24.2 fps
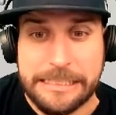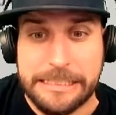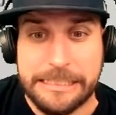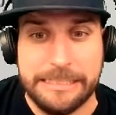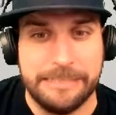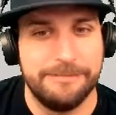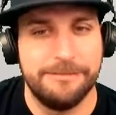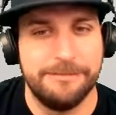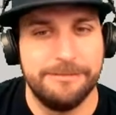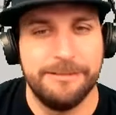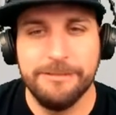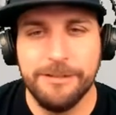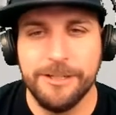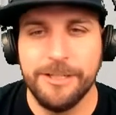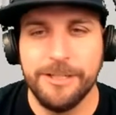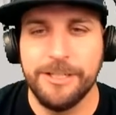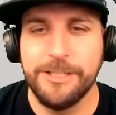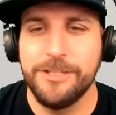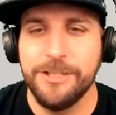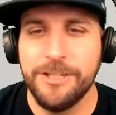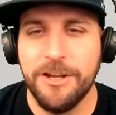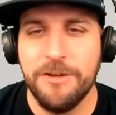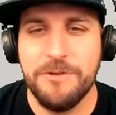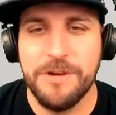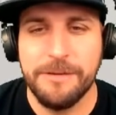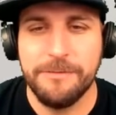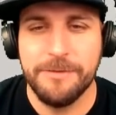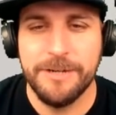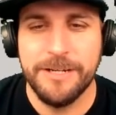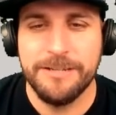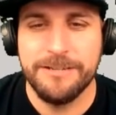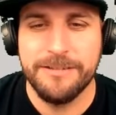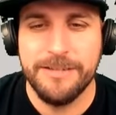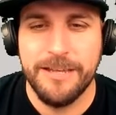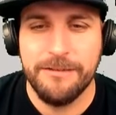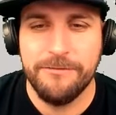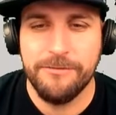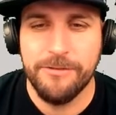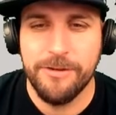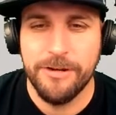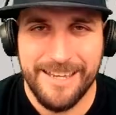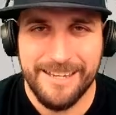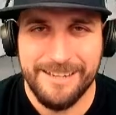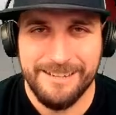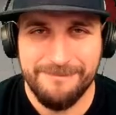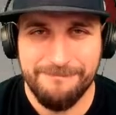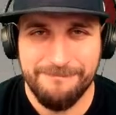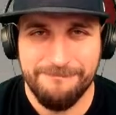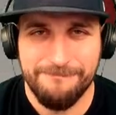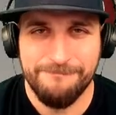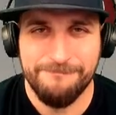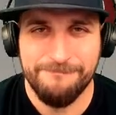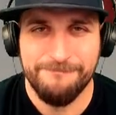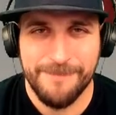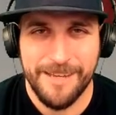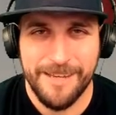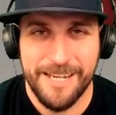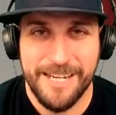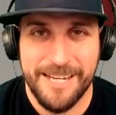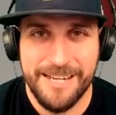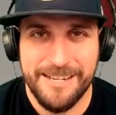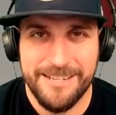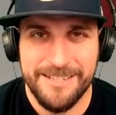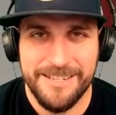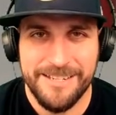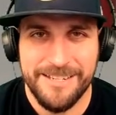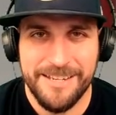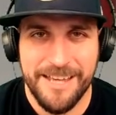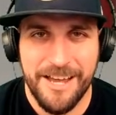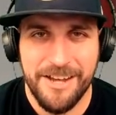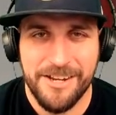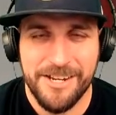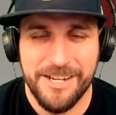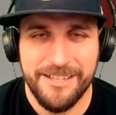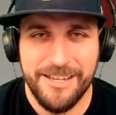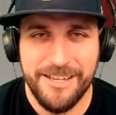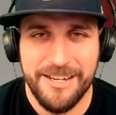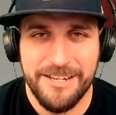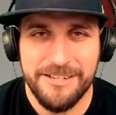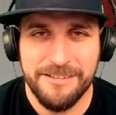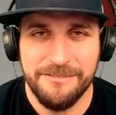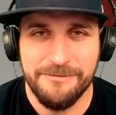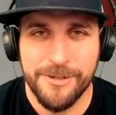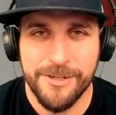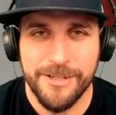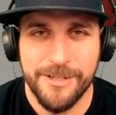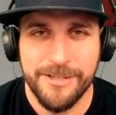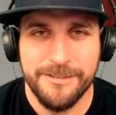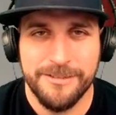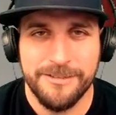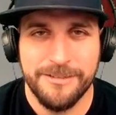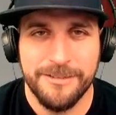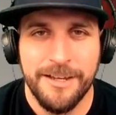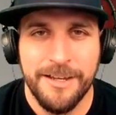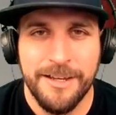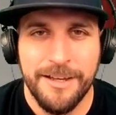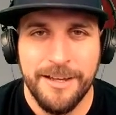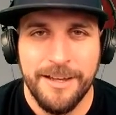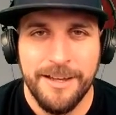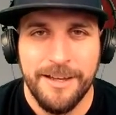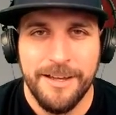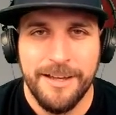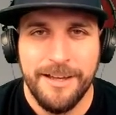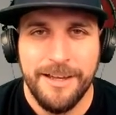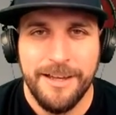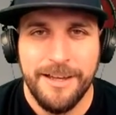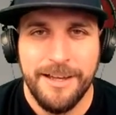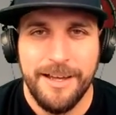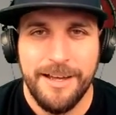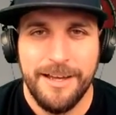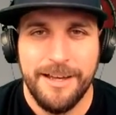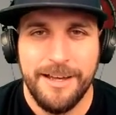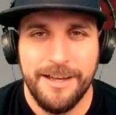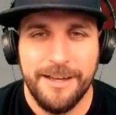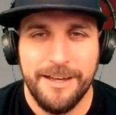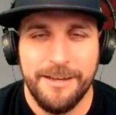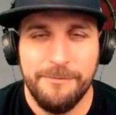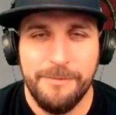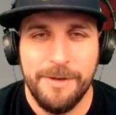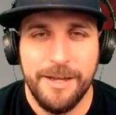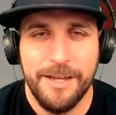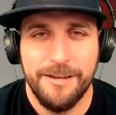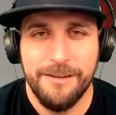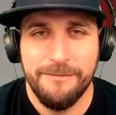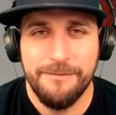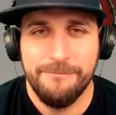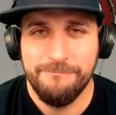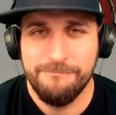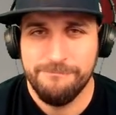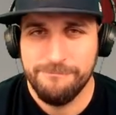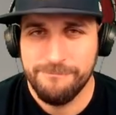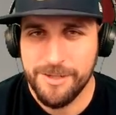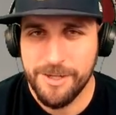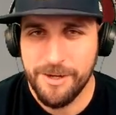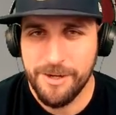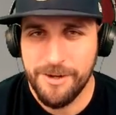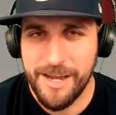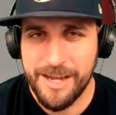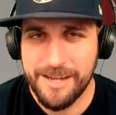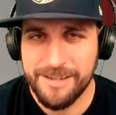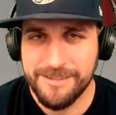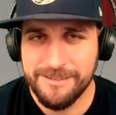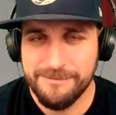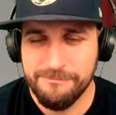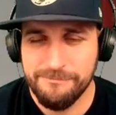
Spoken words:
really should know what I'm going to say for us. An easy calculation for us. But so x